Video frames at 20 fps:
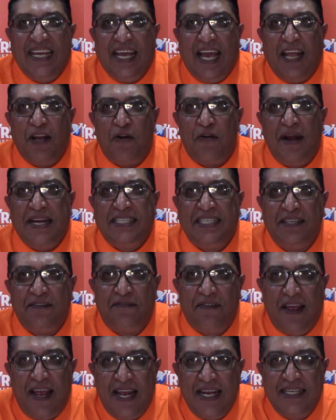Hello racing
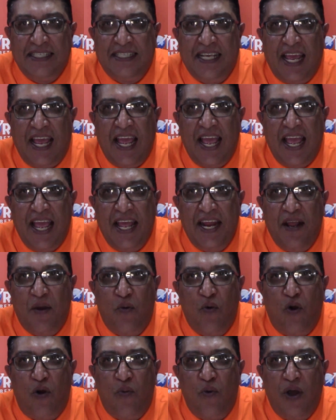fans, and a
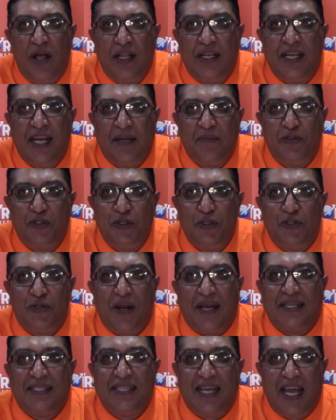warm welcome to
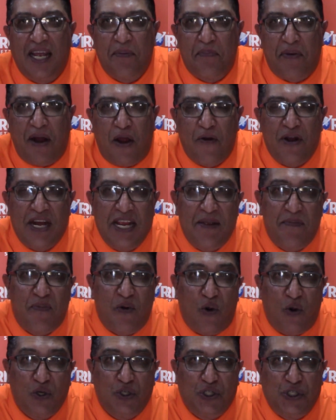Trackside, proudly
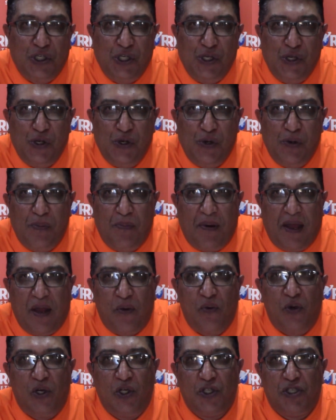brought to you by
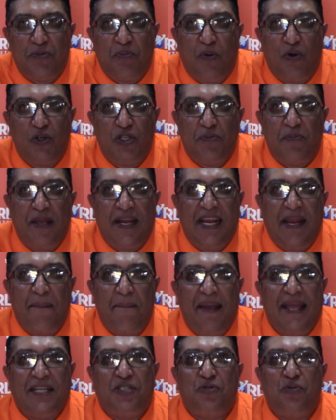World Sports Betting.
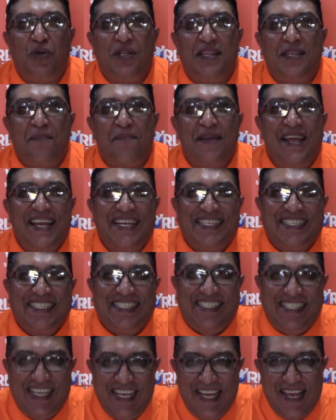Bet with the
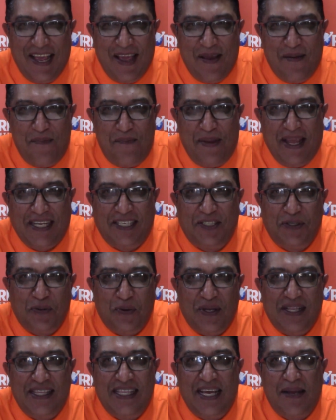best. Bet
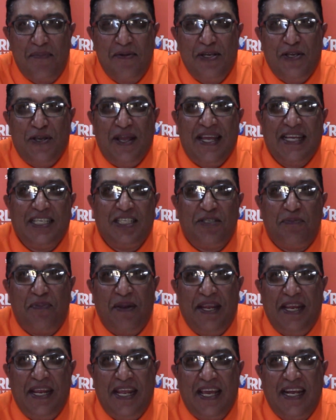with
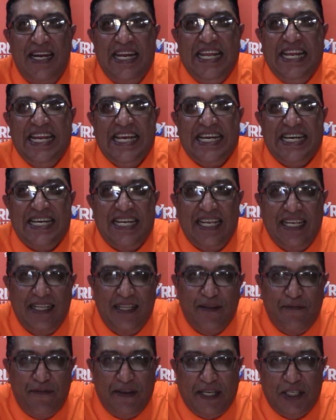WSB, a leader
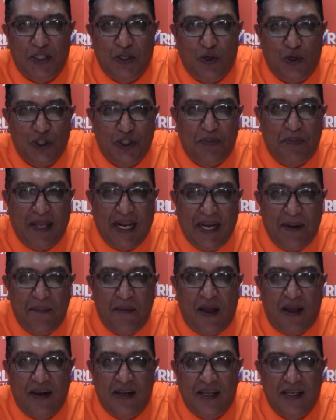in the fixed odds betting
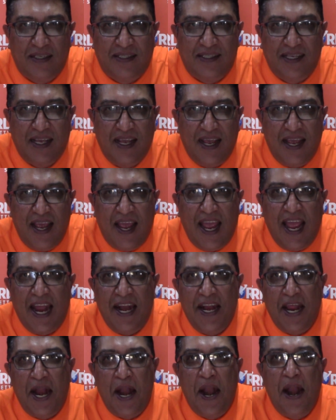market
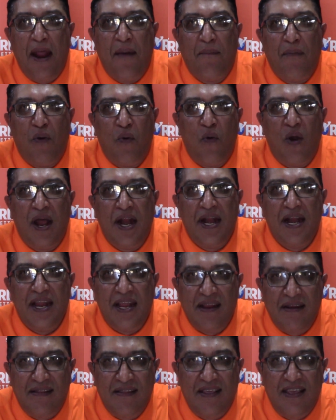and number one
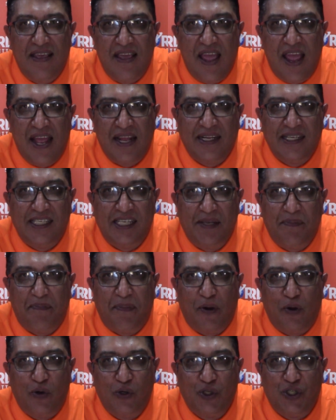in the
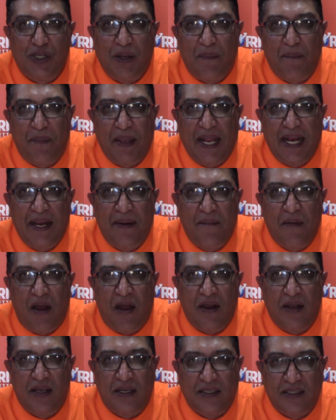anti-post betting
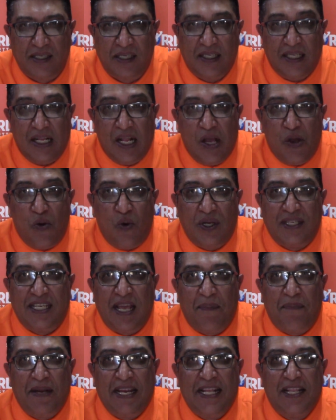market. What's
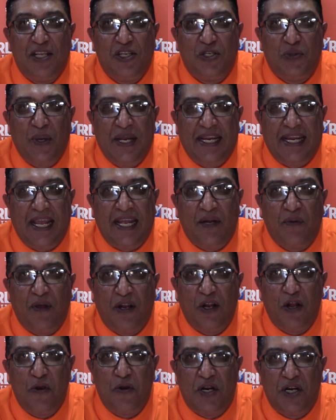happening this weekend?
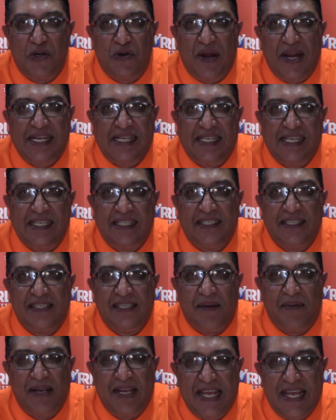Well, local racing is a
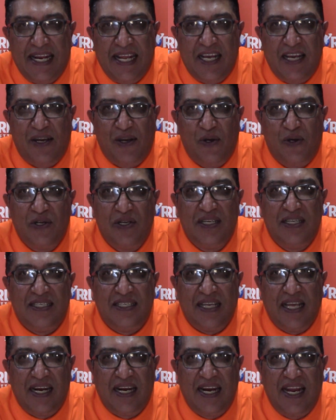double header. On
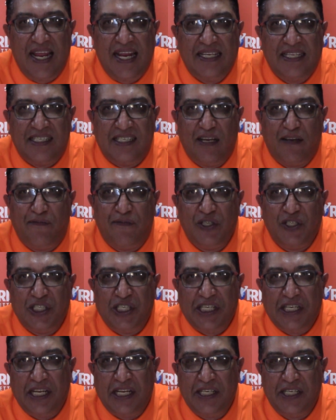Saturday it's
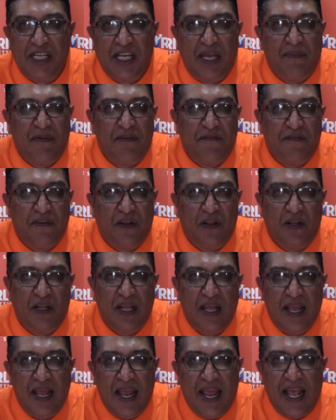Turpentine and Durbanville,
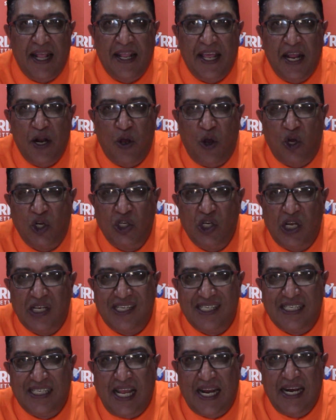and then on
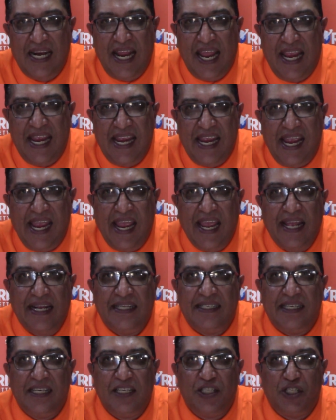Sunday
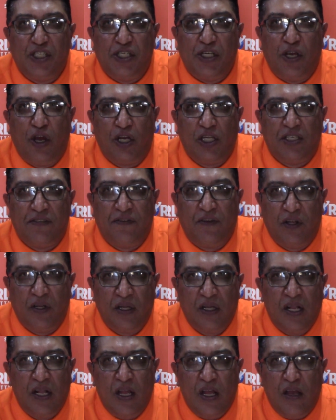it's Scottsville.
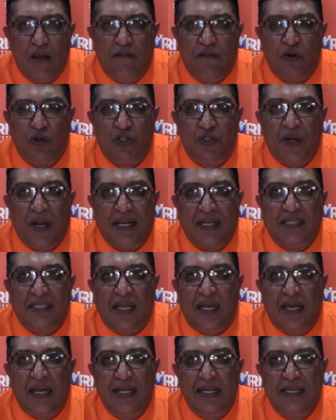For
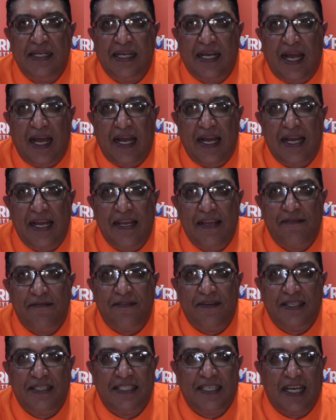Trackside,
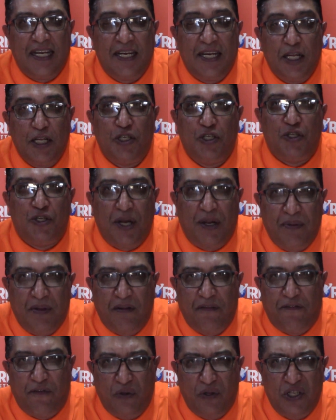I've done a
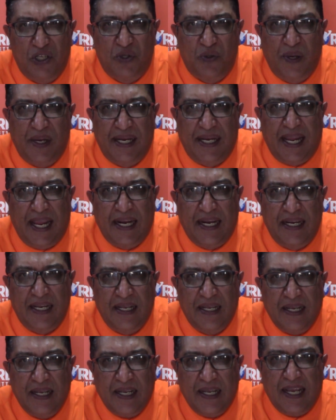treble for this weekend,
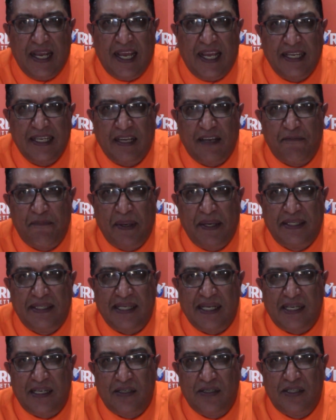and I've picked
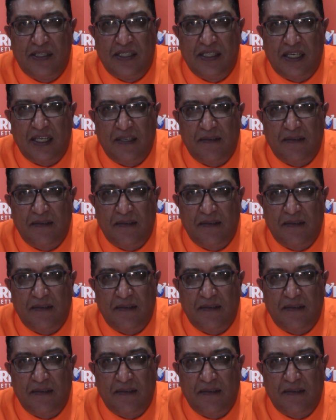out